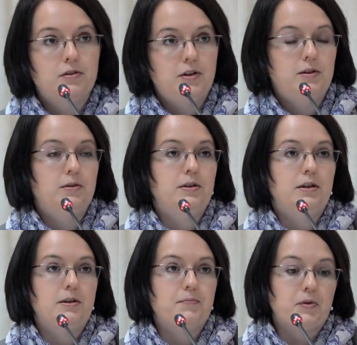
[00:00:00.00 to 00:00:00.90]

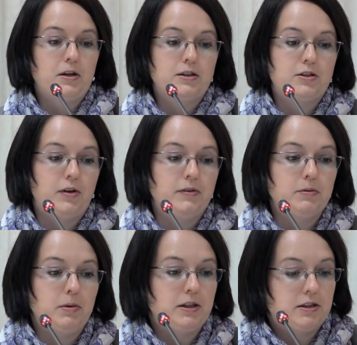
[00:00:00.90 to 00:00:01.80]
though it's
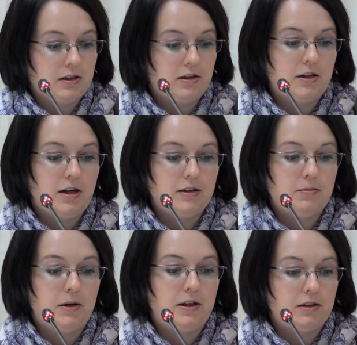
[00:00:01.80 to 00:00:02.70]
driven by, it's
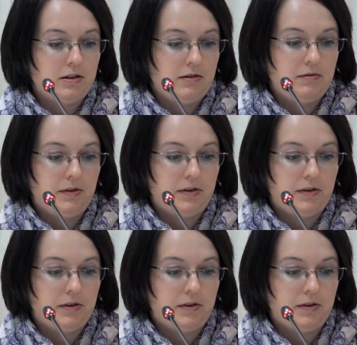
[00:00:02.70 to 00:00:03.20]
governed by